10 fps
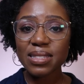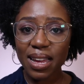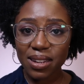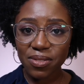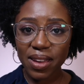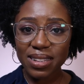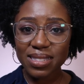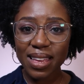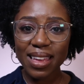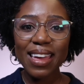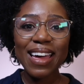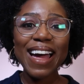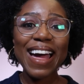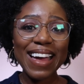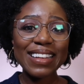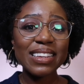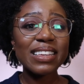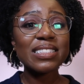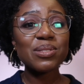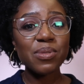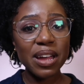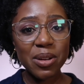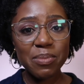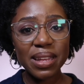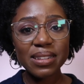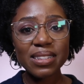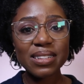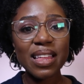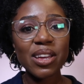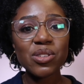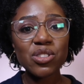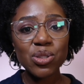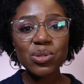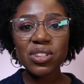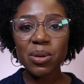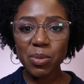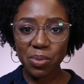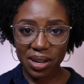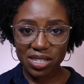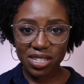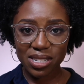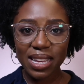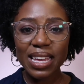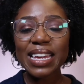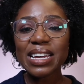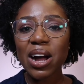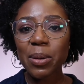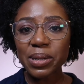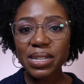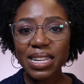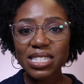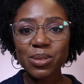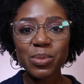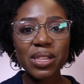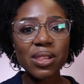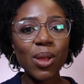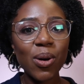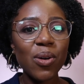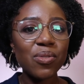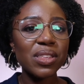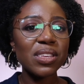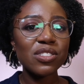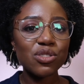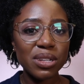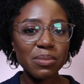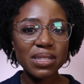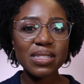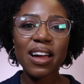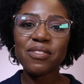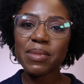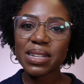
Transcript: side effects. And it's recommended that you use dermabrasion in combination with a lot of the treatments that I've